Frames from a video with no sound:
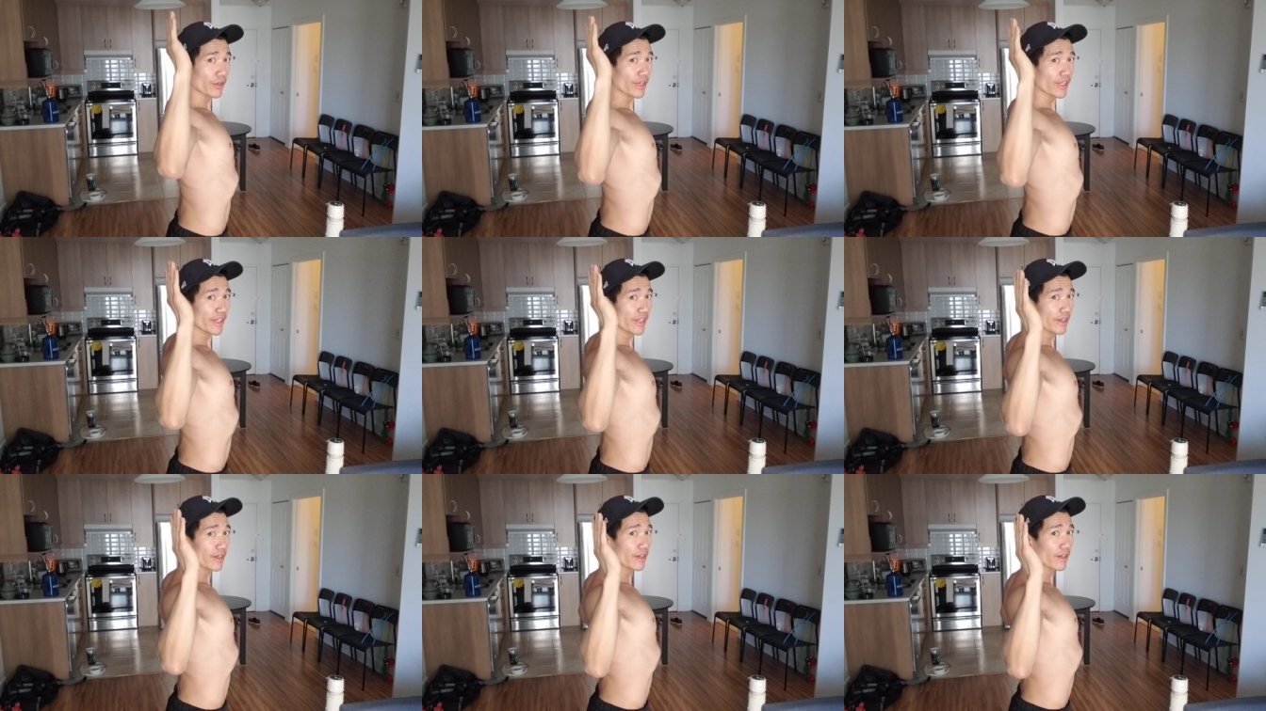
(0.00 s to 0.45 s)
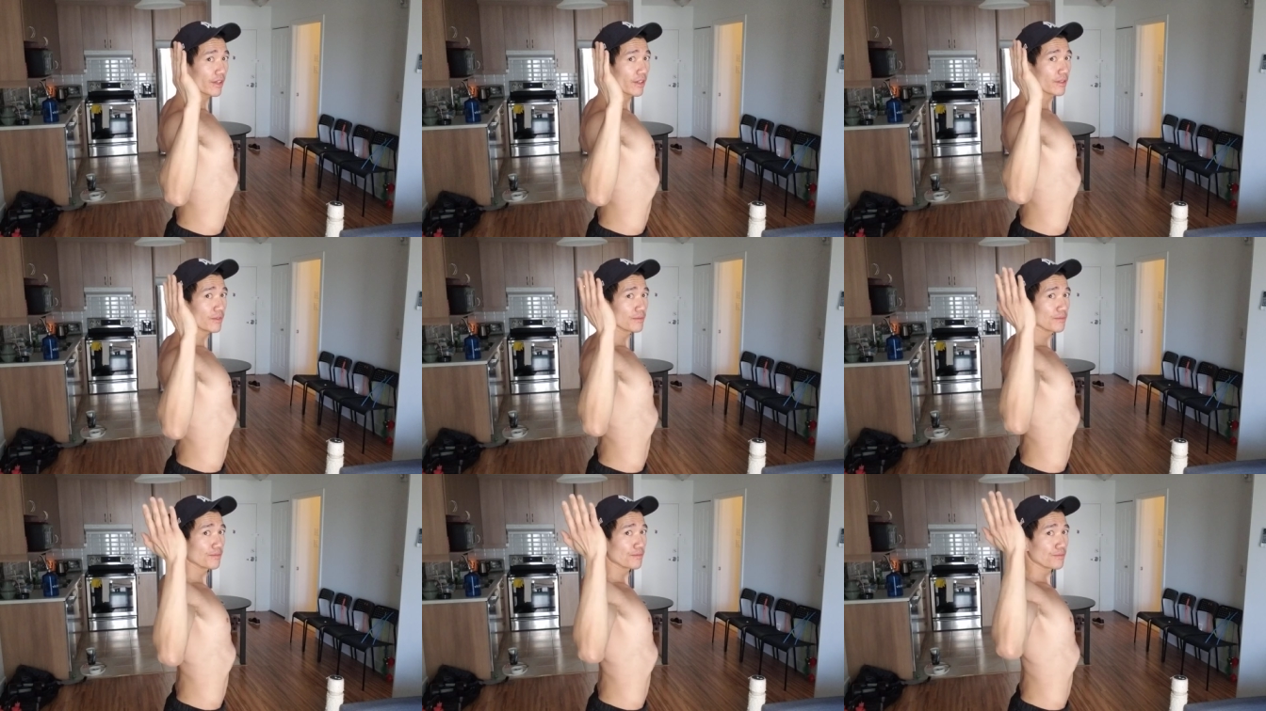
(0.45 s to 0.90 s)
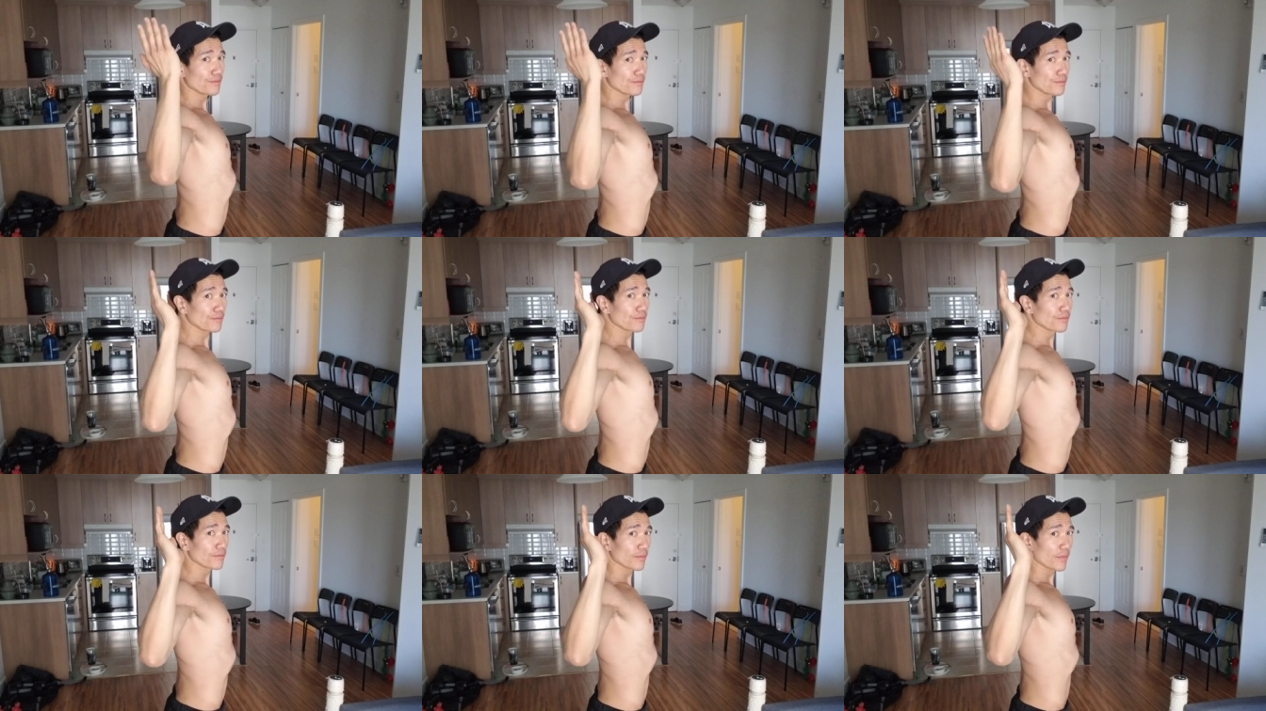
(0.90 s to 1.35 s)
here,
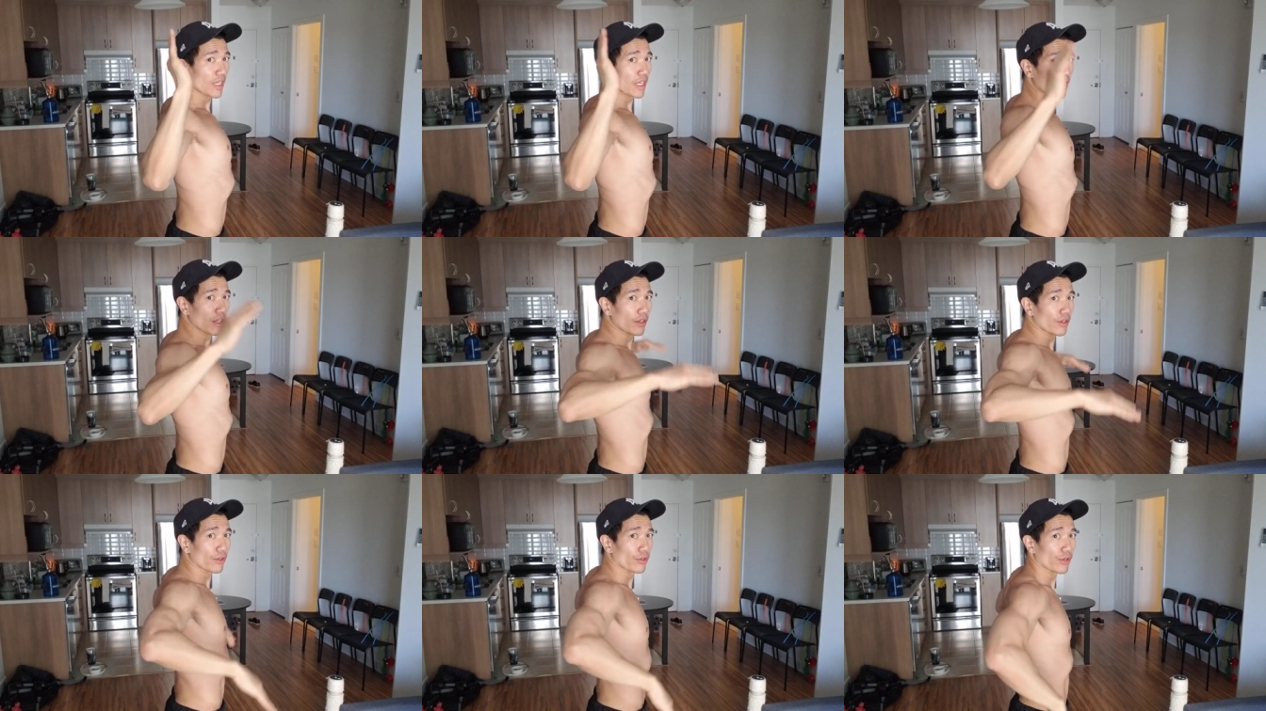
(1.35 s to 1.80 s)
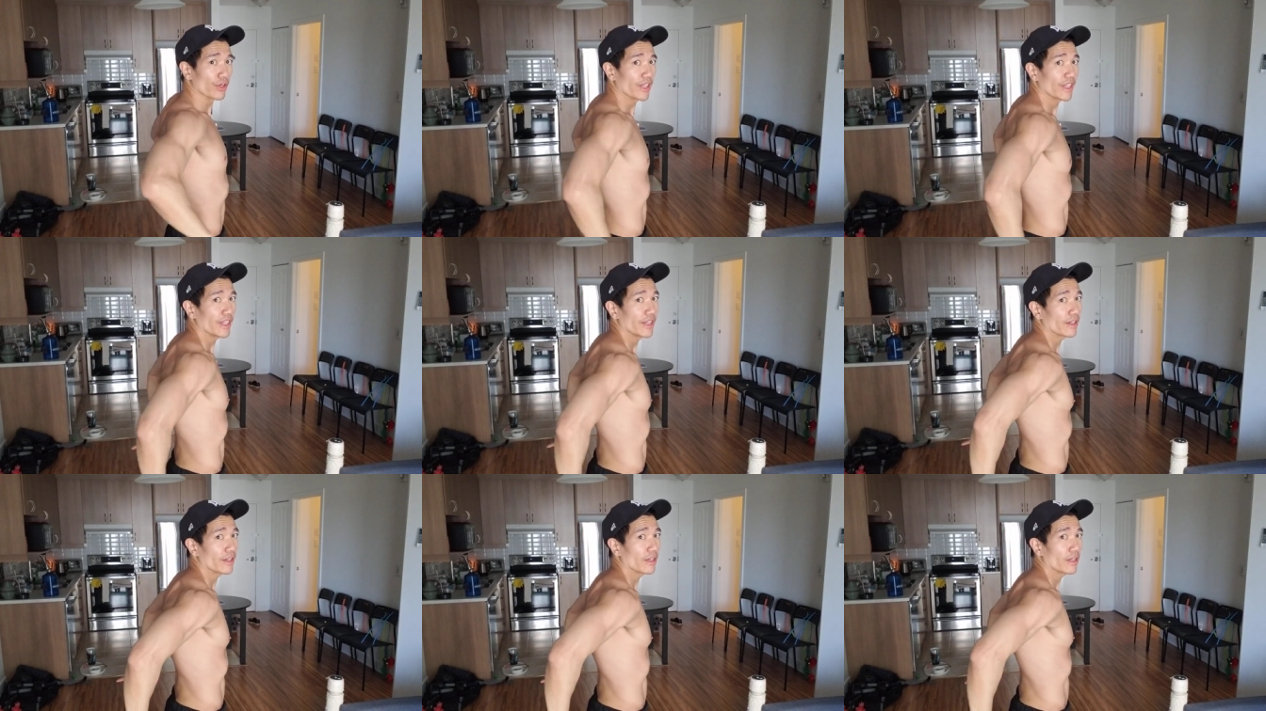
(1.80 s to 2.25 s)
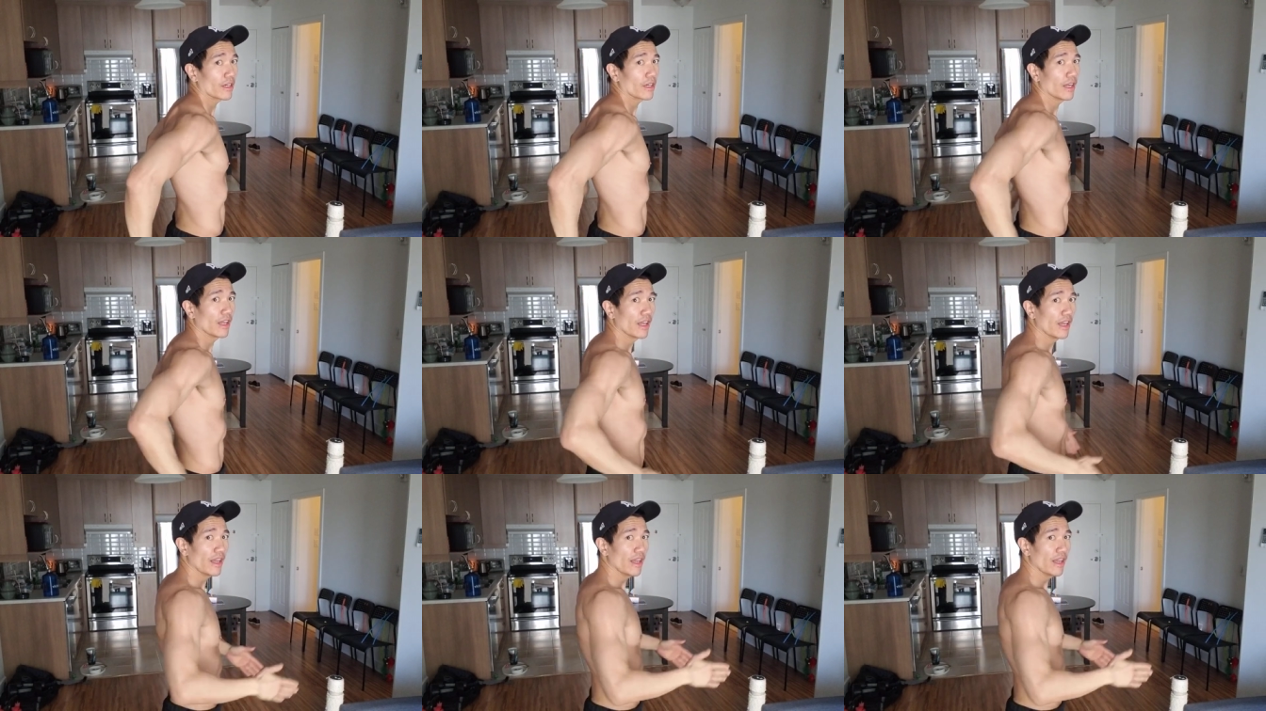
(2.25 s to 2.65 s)
you're here,